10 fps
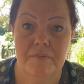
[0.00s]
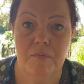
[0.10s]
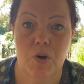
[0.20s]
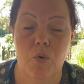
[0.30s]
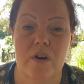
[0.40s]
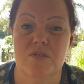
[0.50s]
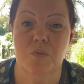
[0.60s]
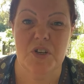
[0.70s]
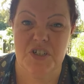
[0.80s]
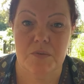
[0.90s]
We always
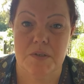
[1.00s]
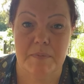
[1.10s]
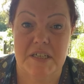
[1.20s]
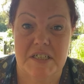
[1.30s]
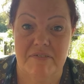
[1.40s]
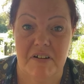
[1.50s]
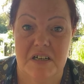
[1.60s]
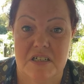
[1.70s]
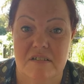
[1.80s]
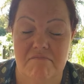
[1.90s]
wished it was a bit
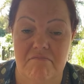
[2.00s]
different.